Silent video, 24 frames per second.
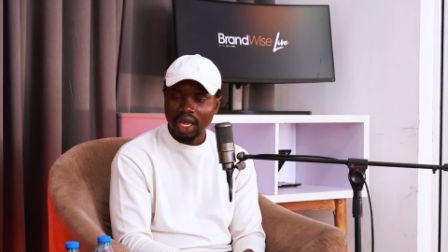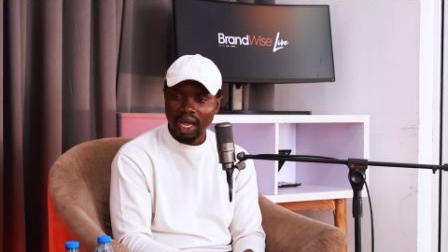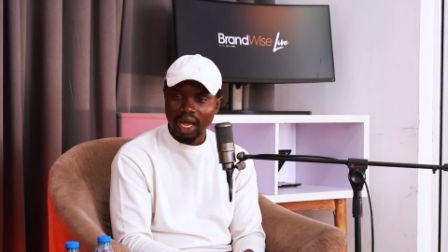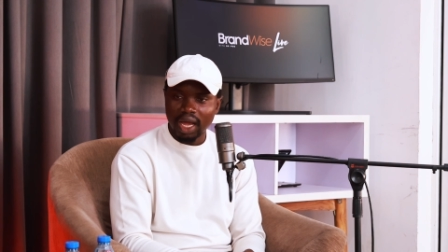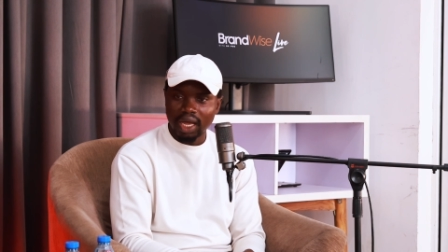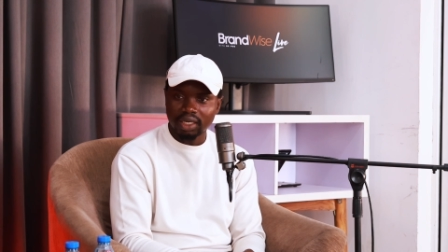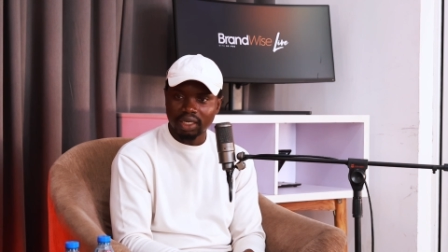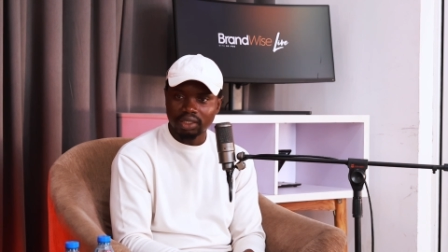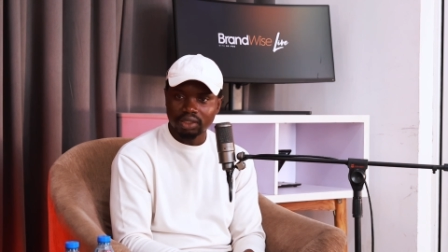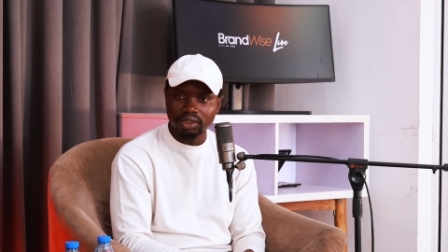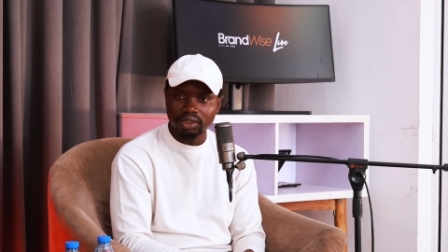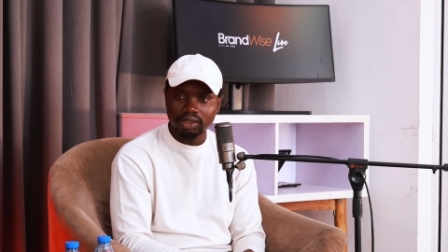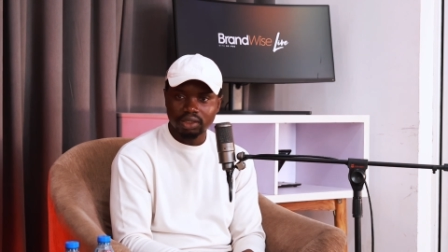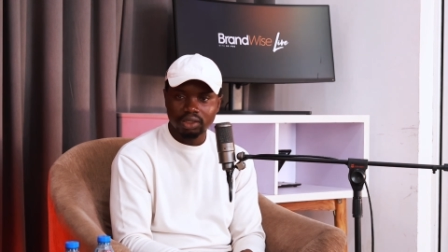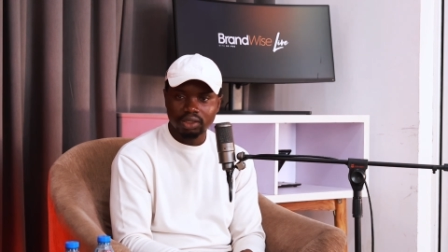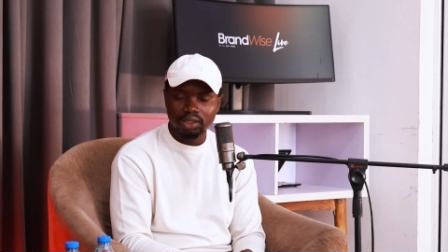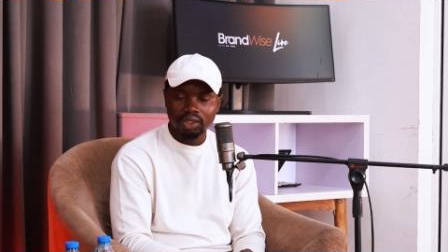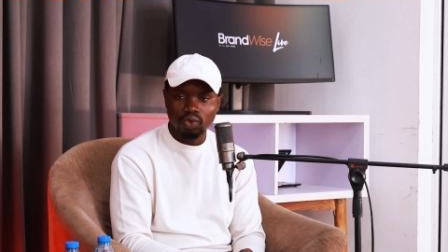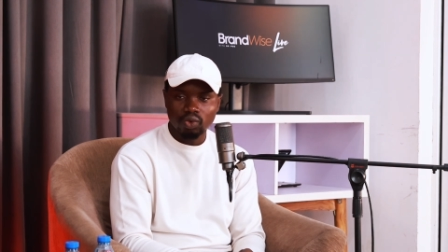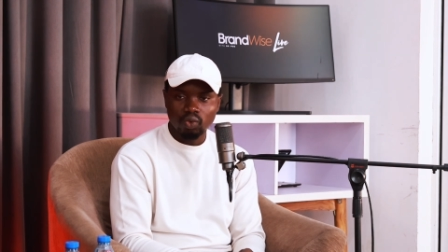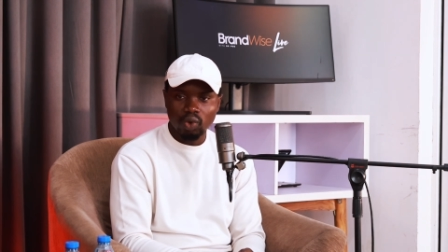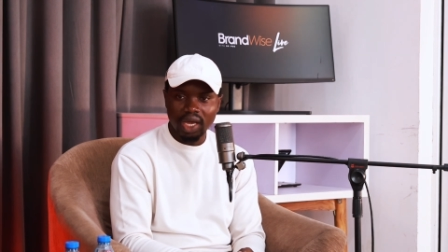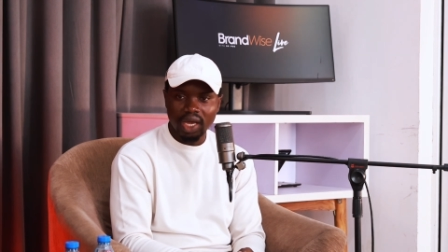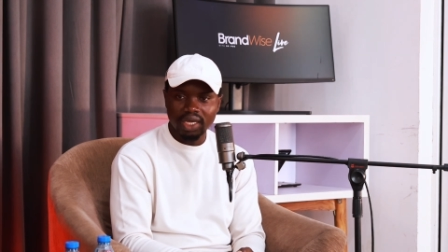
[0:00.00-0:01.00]
And
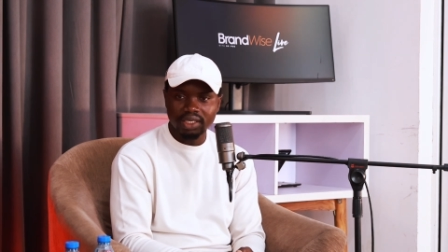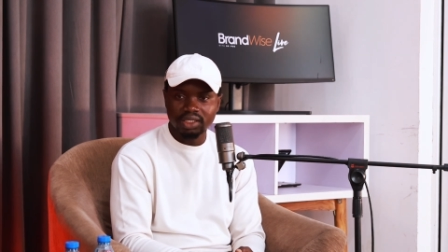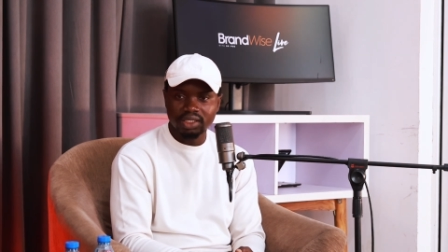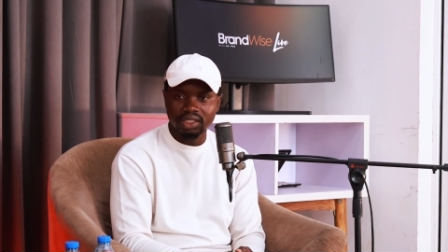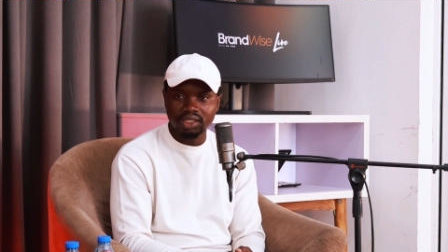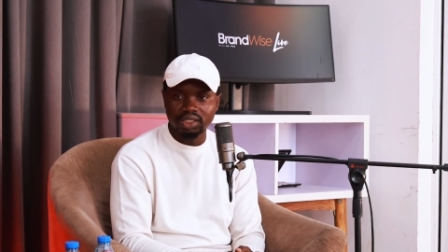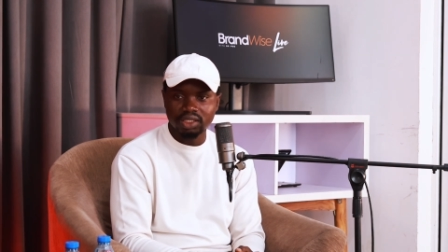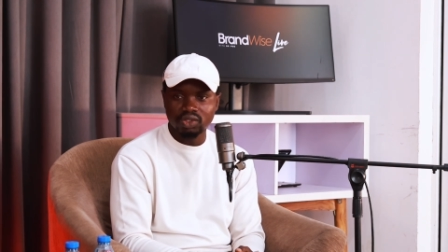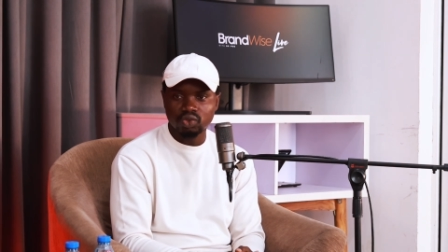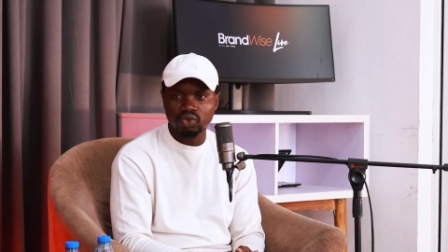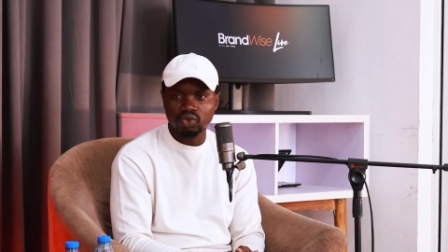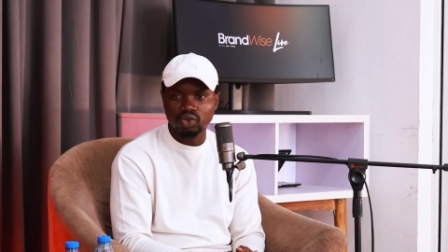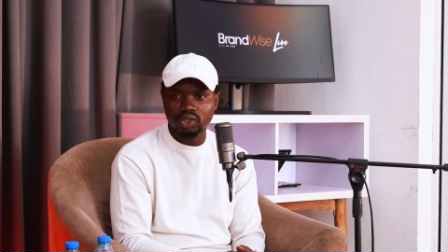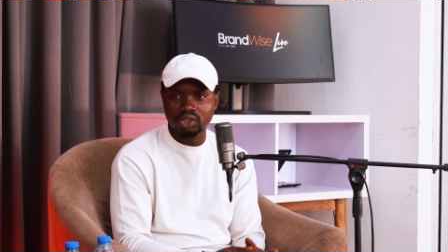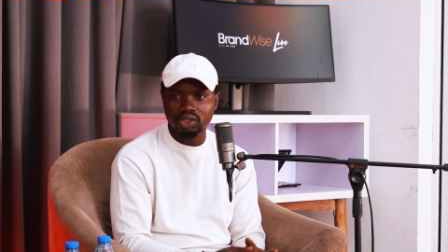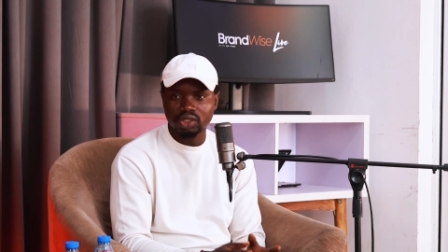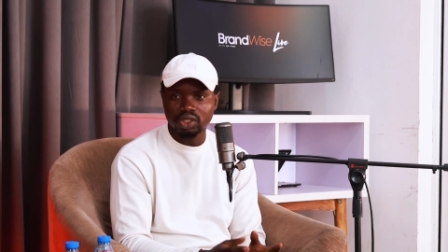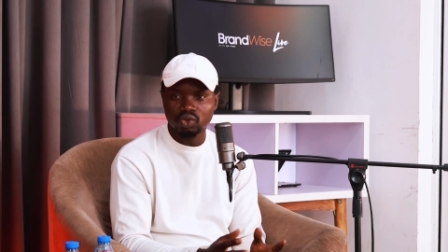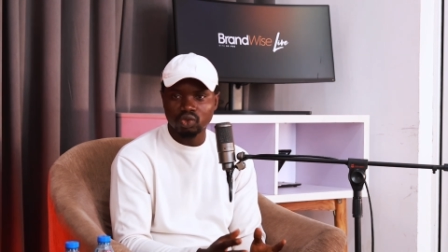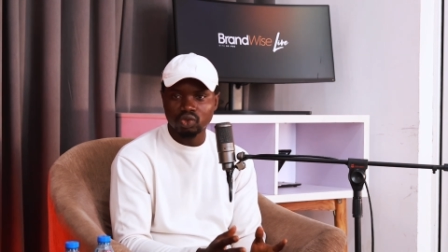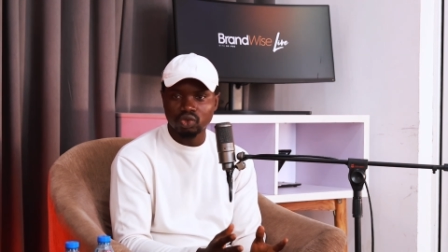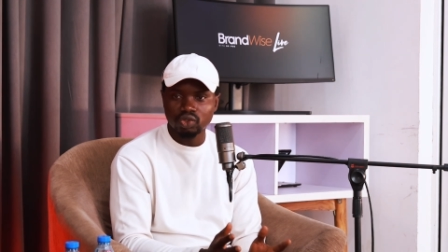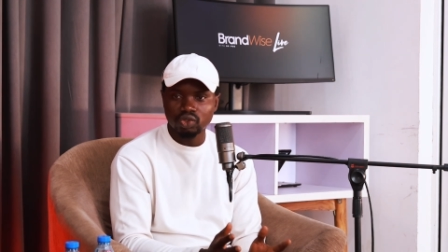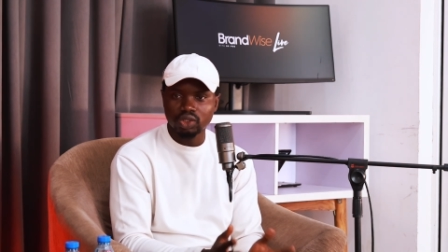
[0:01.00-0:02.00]
why I said it
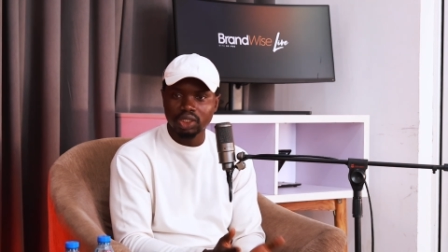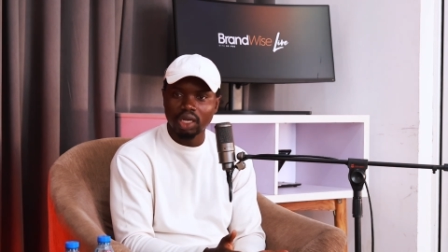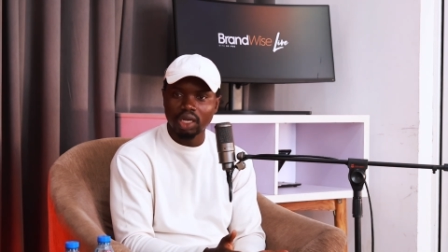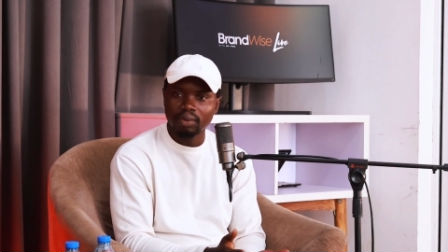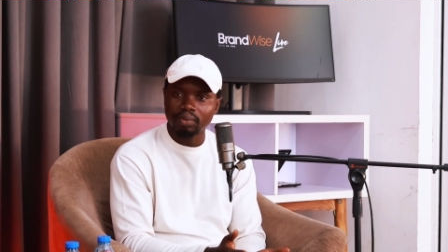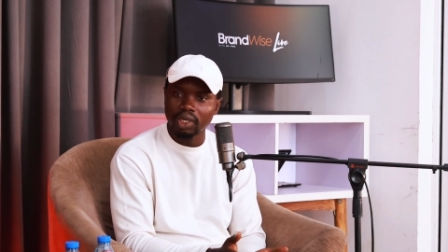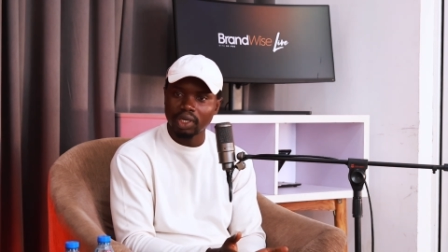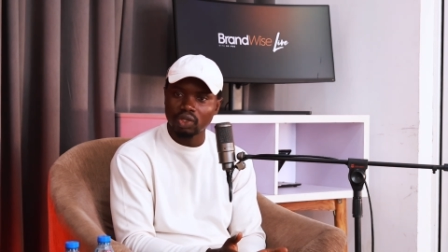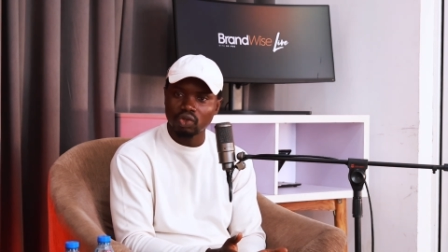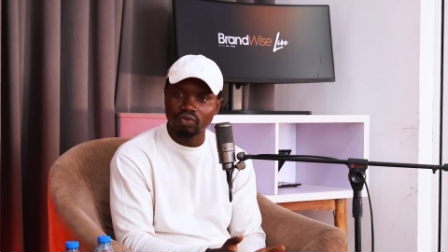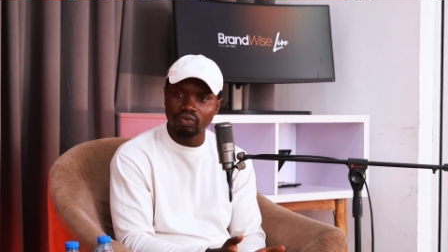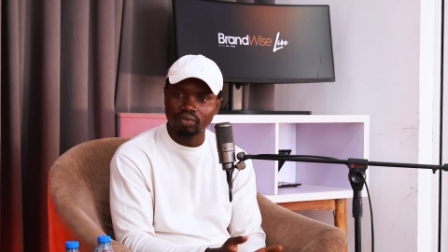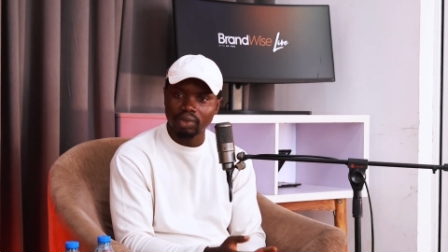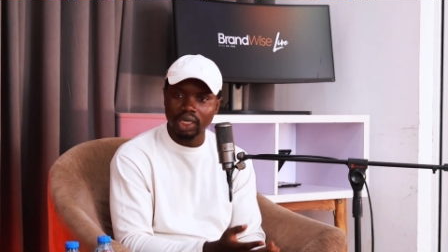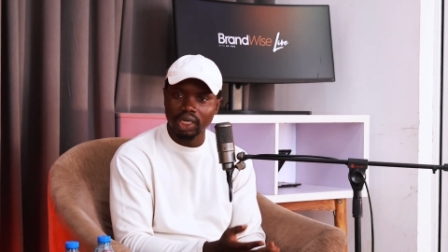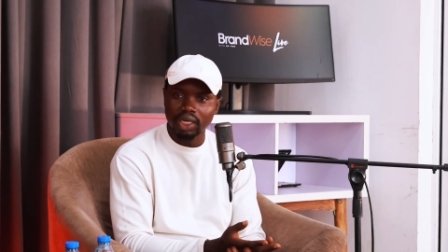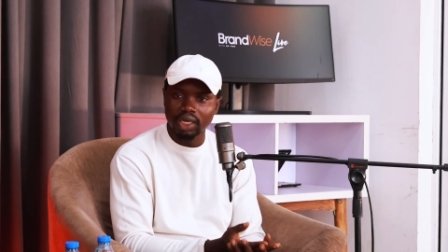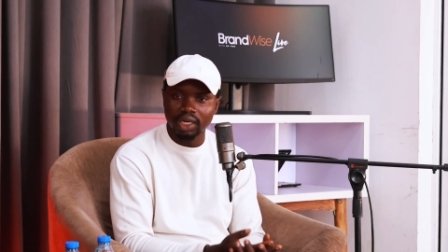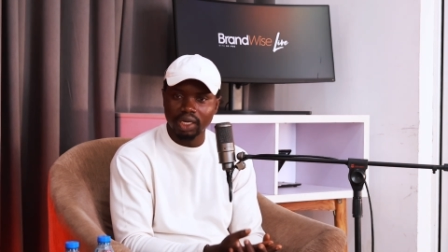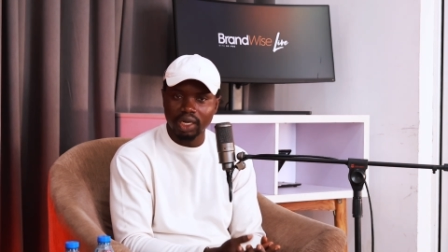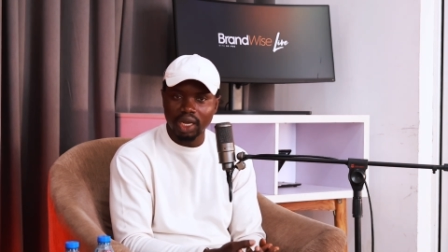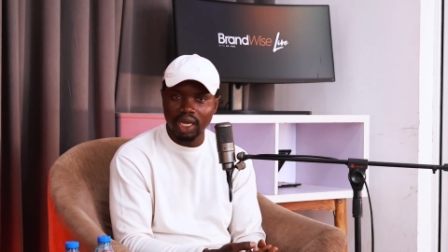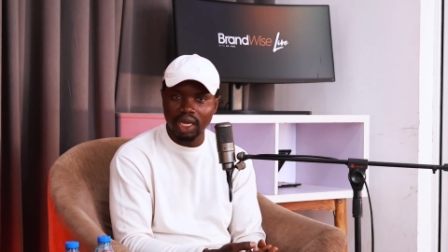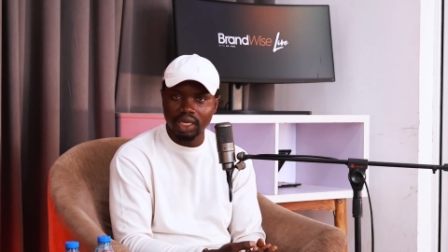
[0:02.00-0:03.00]
was a crucial part of my
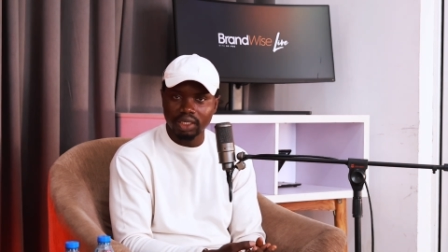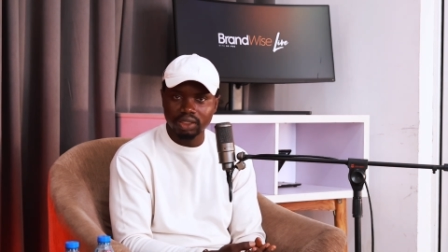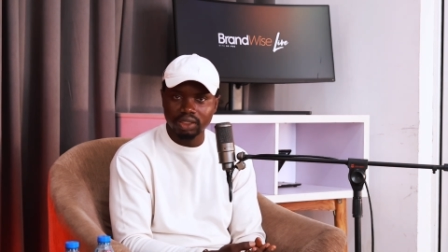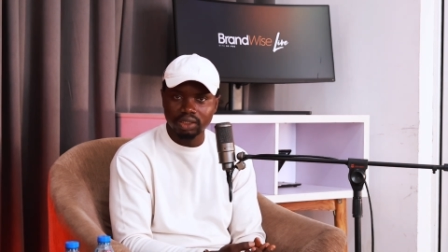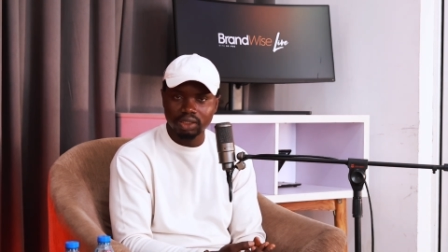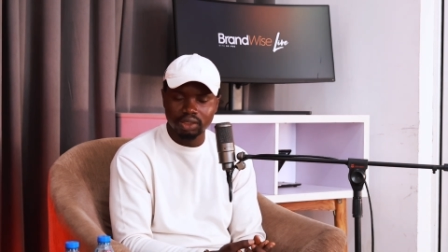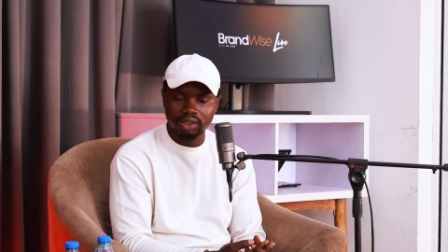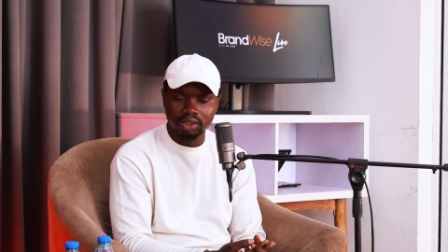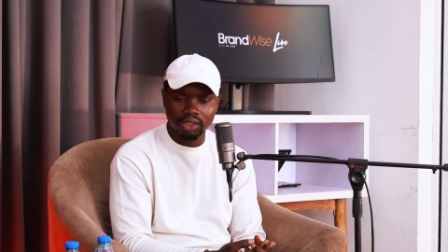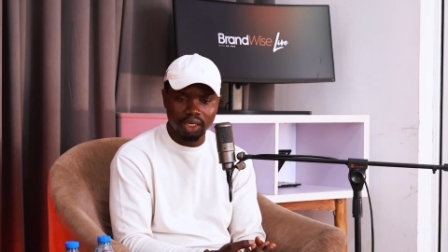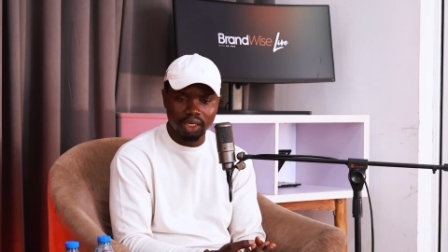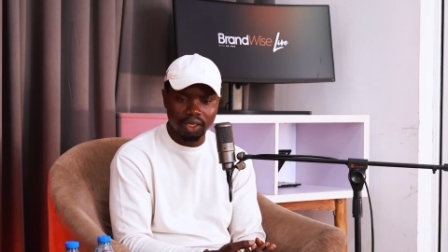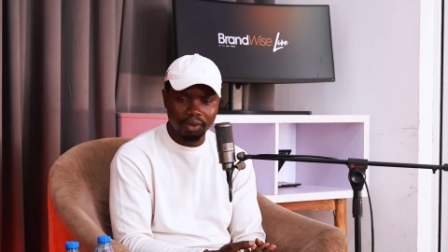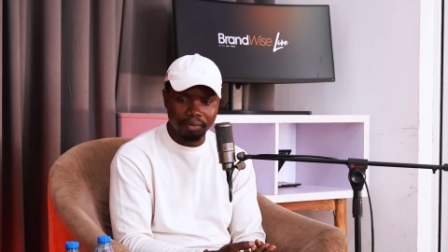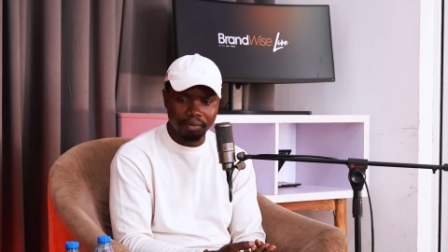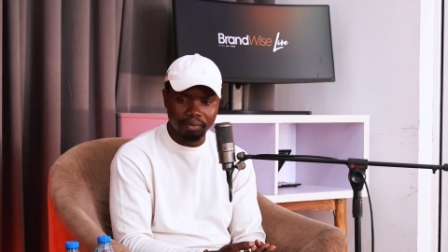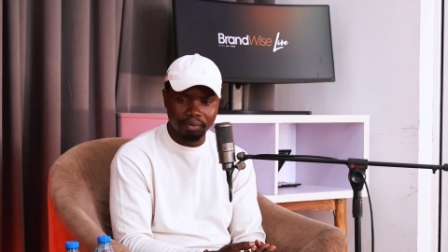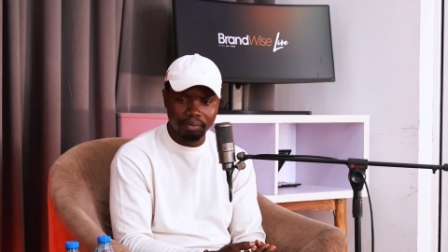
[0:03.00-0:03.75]
career is